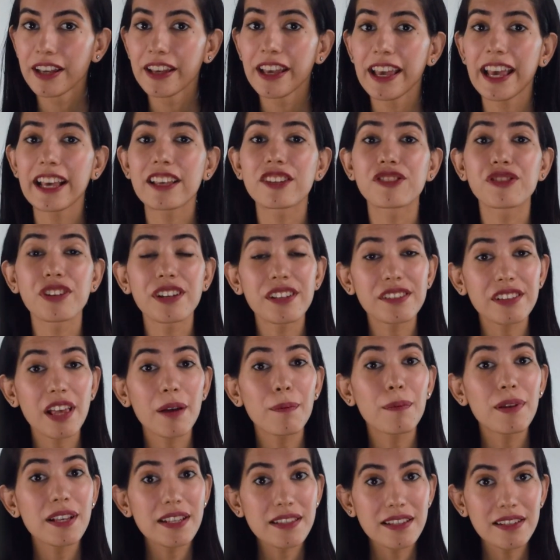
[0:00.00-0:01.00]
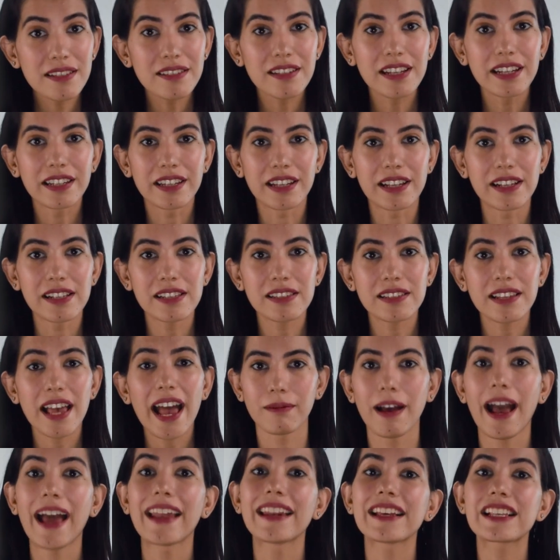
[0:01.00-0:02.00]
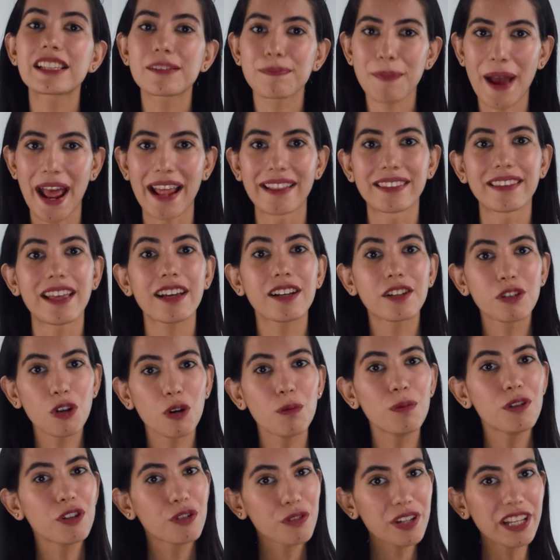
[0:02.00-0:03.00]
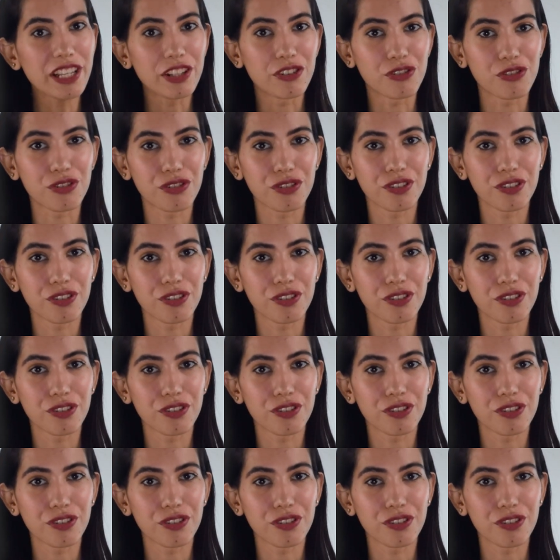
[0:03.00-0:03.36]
exchange their business details, and expand their global reach.